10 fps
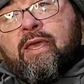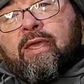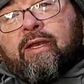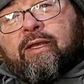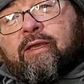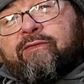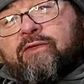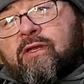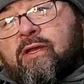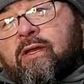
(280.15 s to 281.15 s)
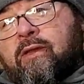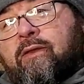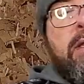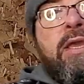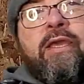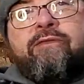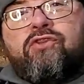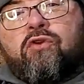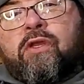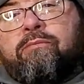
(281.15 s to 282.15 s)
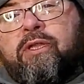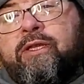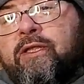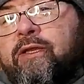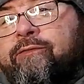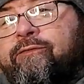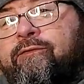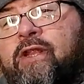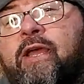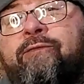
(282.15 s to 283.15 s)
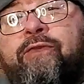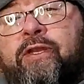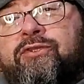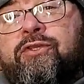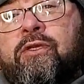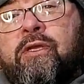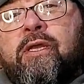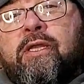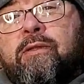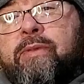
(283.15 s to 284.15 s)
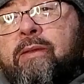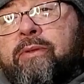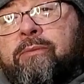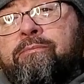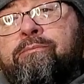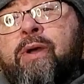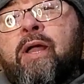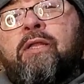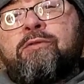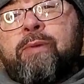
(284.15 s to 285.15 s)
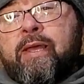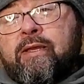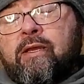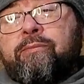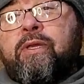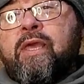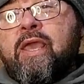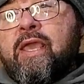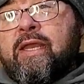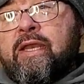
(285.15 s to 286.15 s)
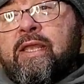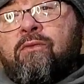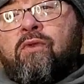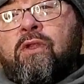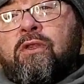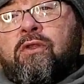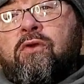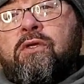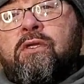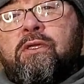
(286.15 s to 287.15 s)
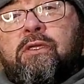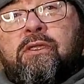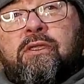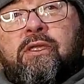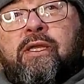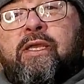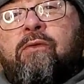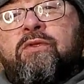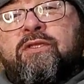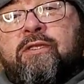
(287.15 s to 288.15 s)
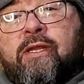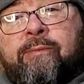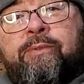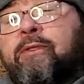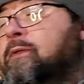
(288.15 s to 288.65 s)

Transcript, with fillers: and it gives uh, it gives you a completely flat finish to be able to polish back up, and it will look like it was dipped.